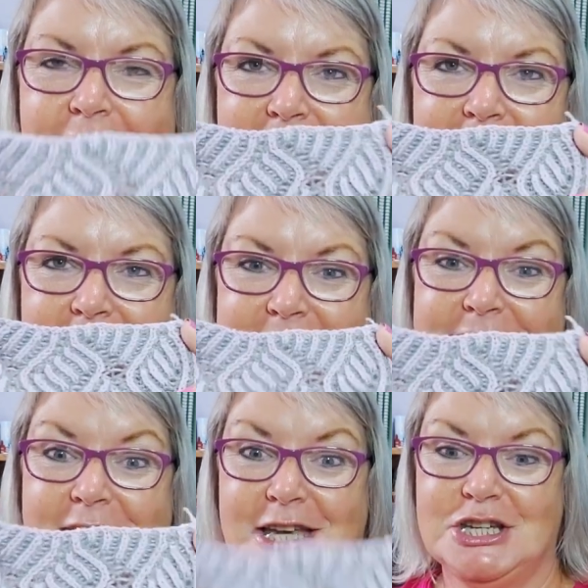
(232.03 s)
and get a
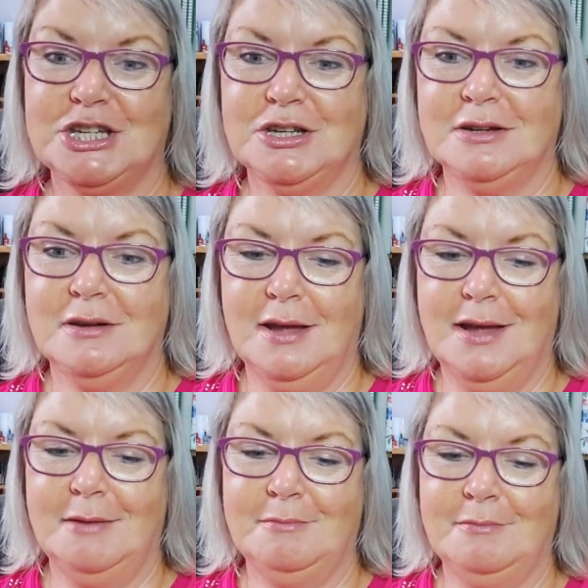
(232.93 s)
tension
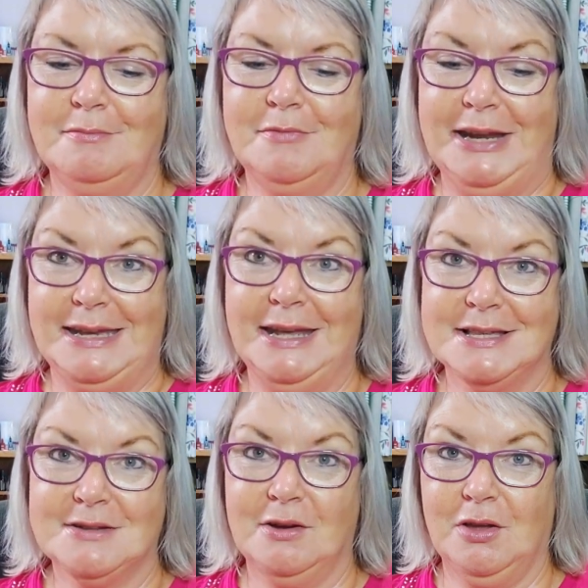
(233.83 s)
reading
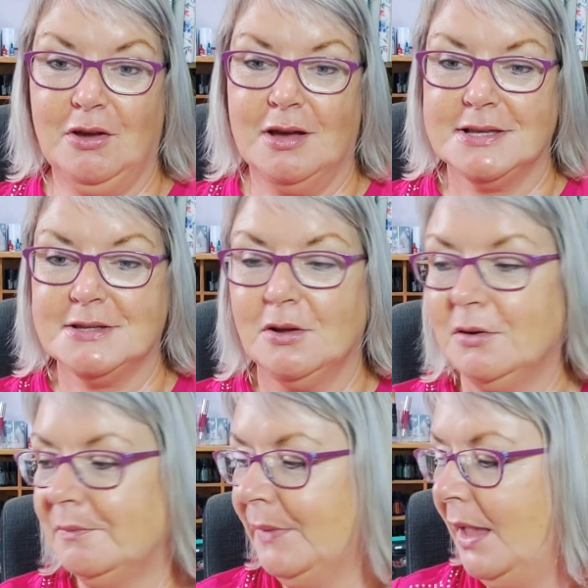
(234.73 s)
so I could cast on.